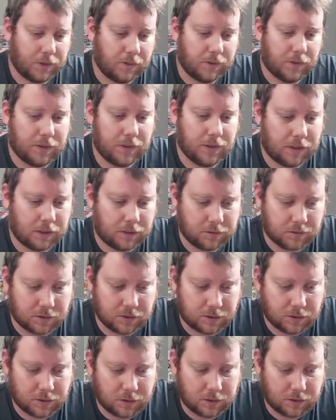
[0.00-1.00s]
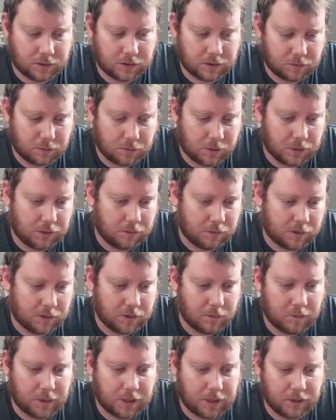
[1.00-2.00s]
everything else is good in this one. It was in
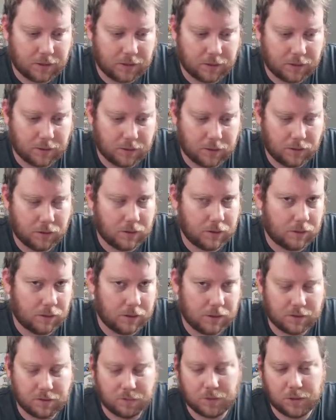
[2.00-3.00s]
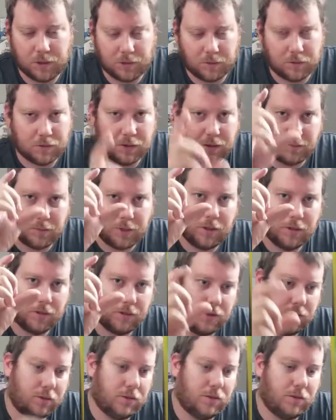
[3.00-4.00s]
a binder, or in one of those small
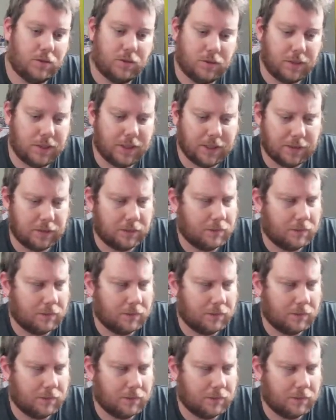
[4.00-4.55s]
little, like,